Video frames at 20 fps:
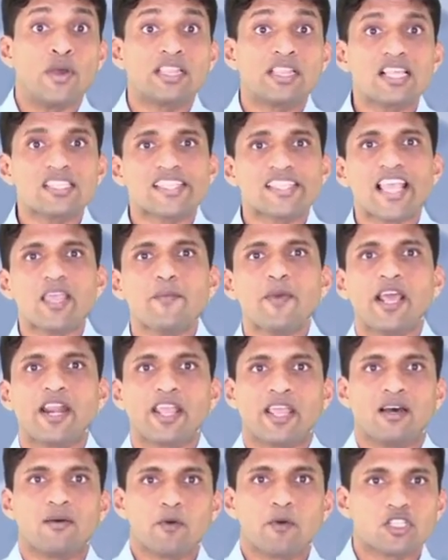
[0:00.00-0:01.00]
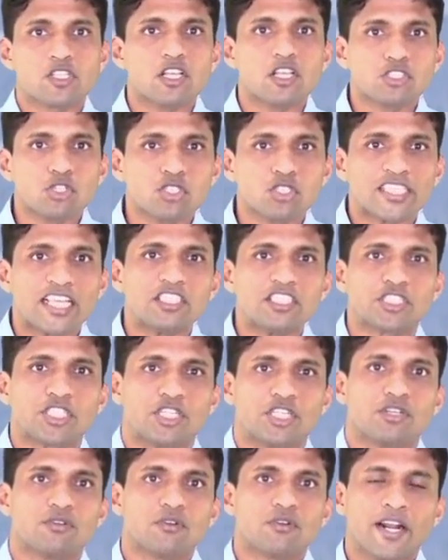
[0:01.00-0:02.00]
with the same area because there's no
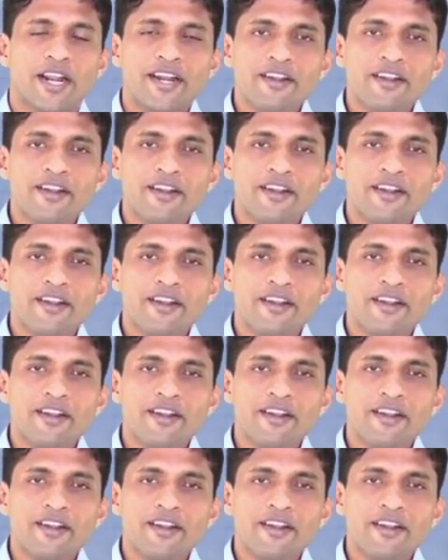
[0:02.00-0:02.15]
change here,